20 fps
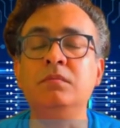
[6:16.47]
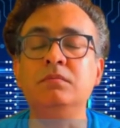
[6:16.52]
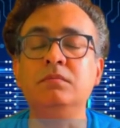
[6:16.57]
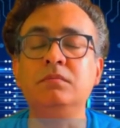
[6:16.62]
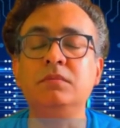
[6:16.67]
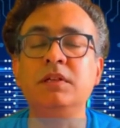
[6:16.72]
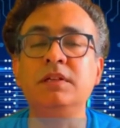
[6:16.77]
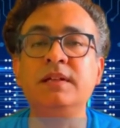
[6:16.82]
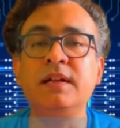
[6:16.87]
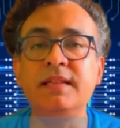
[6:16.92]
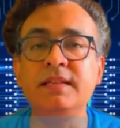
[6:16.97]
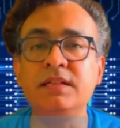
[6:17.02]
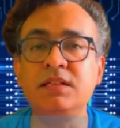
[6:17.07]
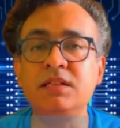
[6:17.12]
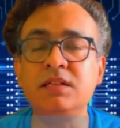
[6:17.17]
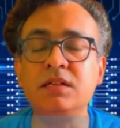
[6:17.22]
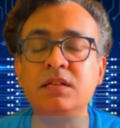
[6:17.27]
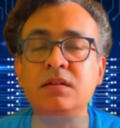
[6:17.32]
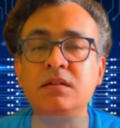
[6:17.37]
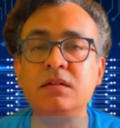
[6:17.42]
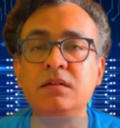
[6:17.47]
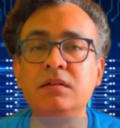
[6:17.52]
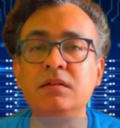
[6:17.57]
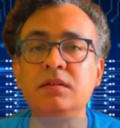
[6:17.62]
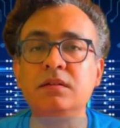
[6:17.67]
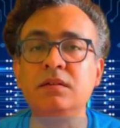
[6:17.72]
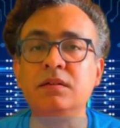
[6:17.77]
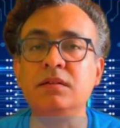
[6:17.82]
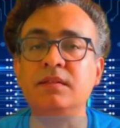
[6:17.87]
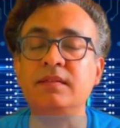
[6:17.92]
the transistor
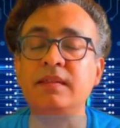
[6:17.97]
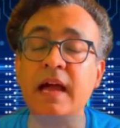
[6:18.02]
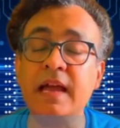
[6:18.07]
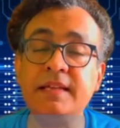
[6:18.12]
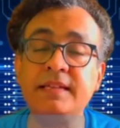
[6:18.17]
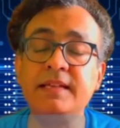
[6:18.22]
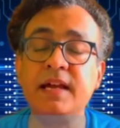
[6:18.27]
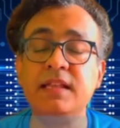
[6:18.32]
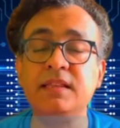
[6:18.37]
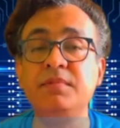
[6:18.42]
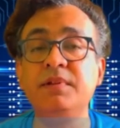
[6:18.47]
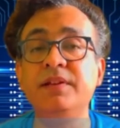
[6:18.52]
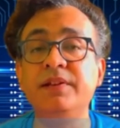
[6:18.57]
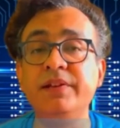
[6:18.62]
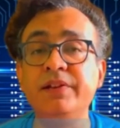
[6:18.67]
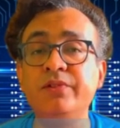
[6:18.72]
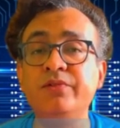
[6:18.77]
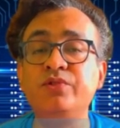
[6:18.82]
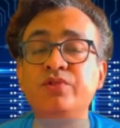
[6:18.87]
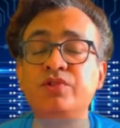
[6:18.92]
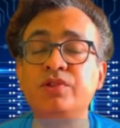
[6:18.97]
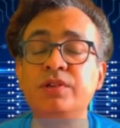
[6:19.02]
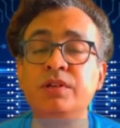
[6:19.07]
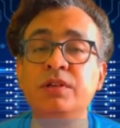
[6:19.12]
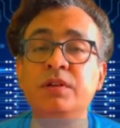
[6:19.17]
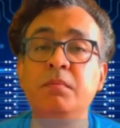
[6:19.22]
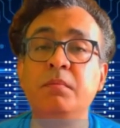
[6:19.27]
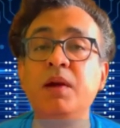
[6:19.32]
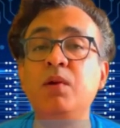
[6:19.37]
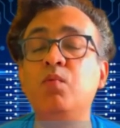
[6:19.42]
size has been reduced
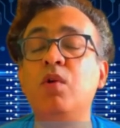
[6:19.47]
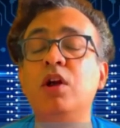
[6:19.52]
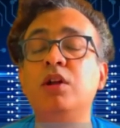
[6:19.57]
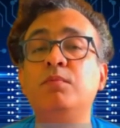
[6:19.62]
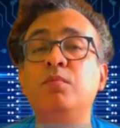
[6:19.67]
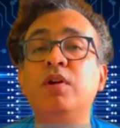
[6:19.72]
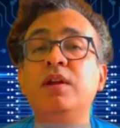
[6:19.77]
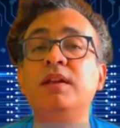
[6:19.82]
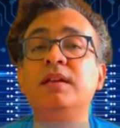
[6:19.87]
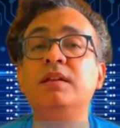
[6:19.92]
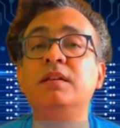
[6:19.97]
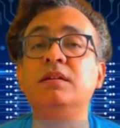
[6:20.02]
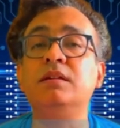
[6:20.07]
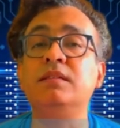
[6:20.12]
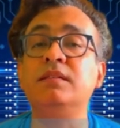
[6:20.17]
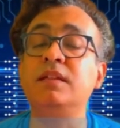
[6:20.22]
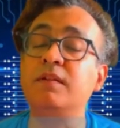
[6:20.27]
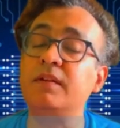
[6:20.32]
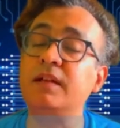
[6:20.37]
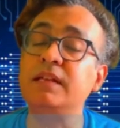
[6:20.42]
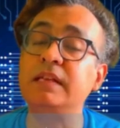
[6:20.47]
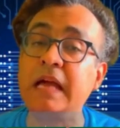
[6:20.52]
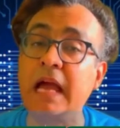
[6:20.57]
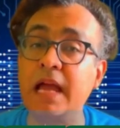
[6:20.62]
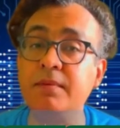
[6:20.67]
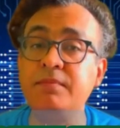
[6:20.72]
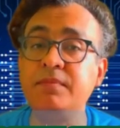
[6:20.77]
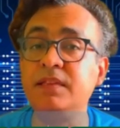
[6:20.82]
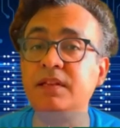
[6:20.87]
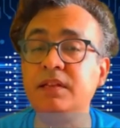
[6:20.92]
by 1.7
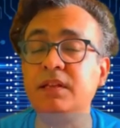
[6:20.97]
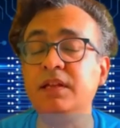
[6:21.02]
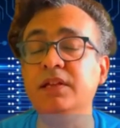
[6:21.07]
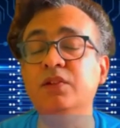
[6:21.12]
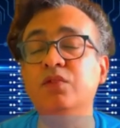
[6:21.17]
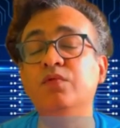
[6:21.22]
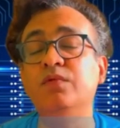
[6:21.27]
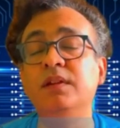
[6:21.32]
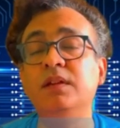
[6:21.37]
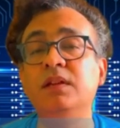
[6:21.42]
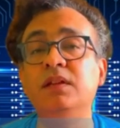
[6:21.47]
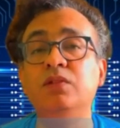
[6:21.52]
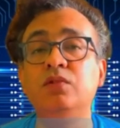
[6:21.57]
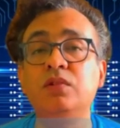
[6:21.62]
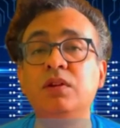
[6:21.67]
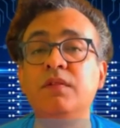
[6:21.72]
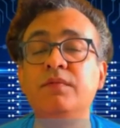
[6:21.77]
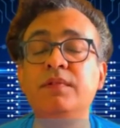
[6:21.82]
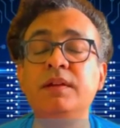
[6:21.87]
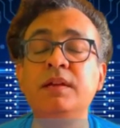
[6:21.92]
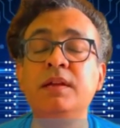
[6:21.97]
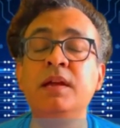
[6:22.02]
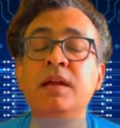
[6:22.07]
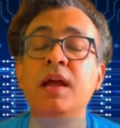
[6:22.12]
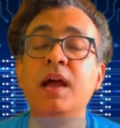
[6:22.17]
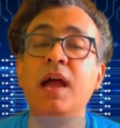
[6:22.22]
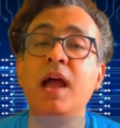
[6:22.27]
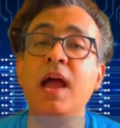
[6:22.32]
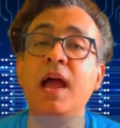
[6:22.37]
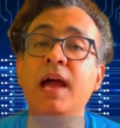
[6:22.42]
times in the UV lithography,
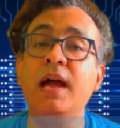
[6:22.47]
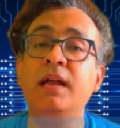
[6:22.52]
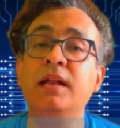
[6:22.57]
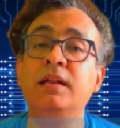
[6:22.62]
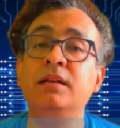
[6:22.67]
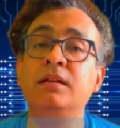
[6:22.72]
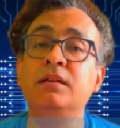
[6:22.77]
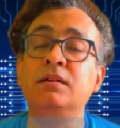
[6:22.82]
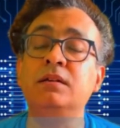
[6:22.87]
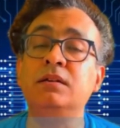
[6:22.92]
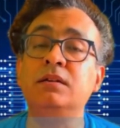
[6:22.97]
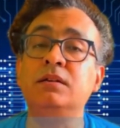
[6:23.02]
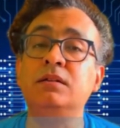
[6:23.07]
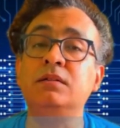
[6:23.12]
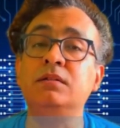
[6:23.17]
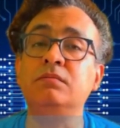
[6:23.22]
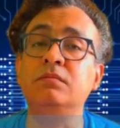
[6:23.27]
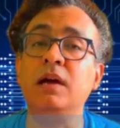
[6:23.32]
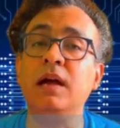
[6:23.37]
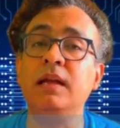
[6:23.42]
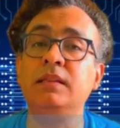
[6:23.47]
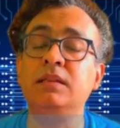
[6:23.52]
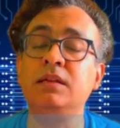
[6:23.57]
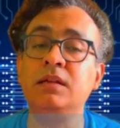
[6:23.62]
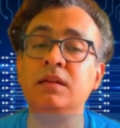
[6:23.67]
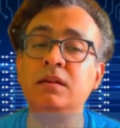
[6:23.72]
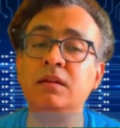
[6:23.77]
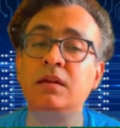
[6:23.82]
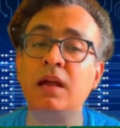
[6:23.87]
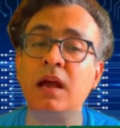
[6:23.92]
and I
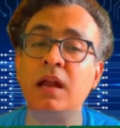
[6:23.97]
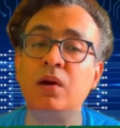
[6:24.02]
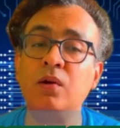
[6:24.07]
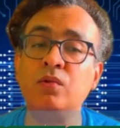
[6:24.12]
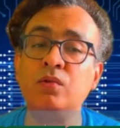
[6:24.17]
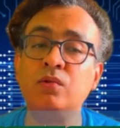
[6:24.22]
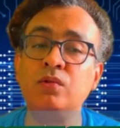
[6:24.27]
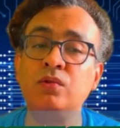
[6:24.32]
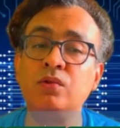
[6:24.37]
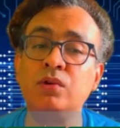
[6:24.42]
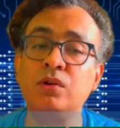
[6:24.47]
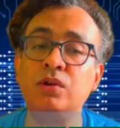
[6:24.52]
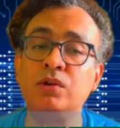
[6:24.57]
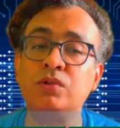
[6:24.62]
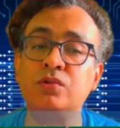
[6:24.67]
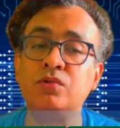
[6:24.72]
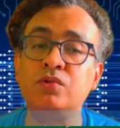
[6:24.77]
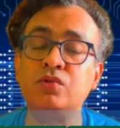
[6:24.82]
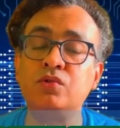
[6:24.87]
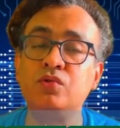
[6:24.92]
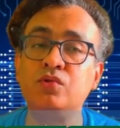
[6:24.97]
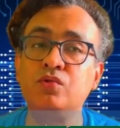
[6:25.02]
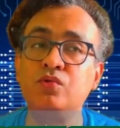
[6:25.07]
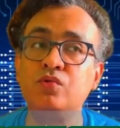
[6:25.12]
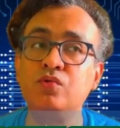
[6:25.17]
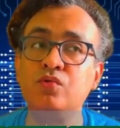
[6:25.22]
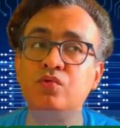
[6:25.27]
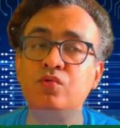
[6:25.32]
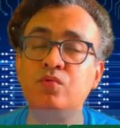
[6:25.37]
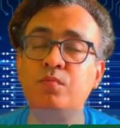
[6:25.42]
think around
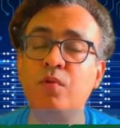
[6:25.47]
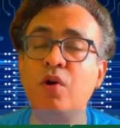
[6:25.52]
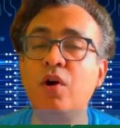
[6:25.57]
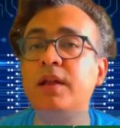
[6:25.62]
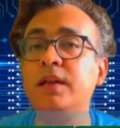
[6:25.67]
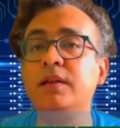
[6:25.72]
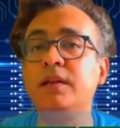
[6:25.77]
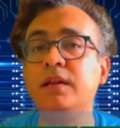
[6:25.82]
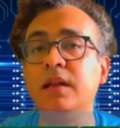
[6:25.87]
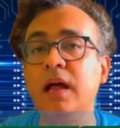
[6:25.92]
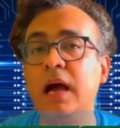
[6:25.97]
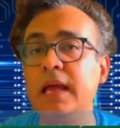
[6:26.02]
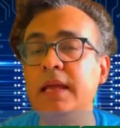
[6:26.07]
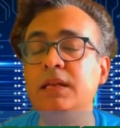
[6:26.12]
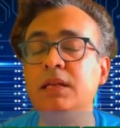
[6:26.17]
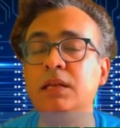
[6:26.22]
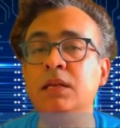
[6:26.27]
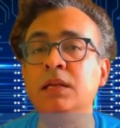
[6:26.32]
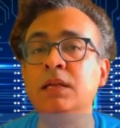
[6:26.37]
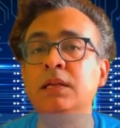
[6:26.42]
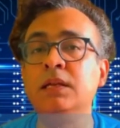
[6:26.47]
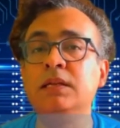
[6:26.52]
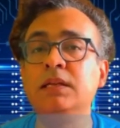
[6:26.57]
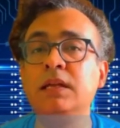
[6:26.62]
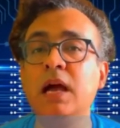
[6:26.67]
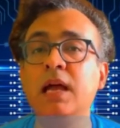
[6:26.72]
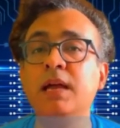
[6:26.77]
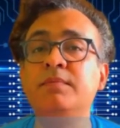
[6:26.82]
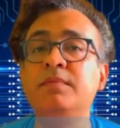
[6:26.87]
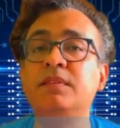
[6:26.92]
2.9
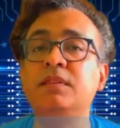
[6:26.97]
times